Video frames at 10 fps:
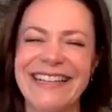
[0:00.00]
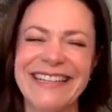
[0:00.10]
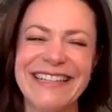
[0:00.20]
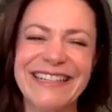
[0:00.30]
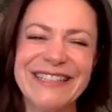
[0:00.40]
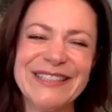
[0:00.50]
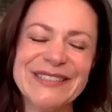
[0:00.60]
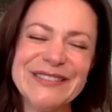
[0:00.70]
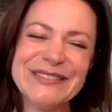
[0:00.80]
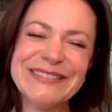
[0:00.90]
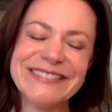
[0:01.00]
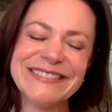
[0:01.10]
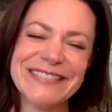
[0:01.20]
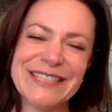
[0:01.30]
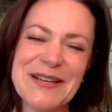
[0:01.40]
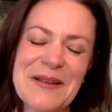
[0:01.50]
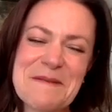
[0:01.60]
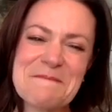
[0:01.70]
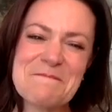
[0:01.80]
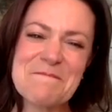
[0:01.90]

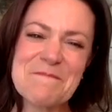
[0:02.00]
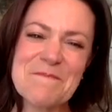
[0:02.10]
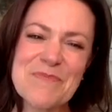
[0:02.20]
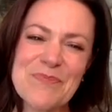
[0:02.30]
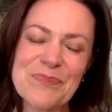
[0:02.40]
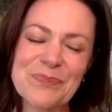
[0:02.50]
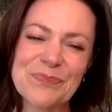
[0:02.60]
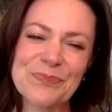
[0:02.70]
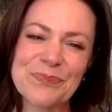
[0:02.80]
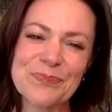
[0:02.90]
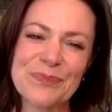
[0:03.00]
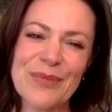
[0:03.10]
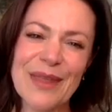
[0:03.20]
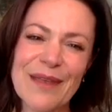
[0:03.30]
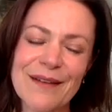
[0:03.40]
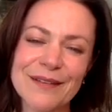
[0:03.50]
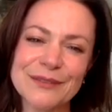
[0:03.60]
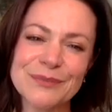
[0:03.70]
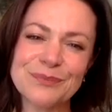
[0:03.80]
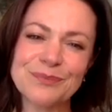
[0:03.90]

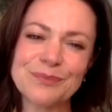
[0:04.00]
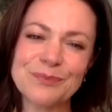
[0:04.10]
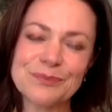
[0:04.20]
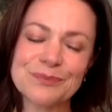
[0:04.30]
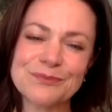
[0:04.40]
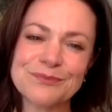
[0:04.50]
(silent)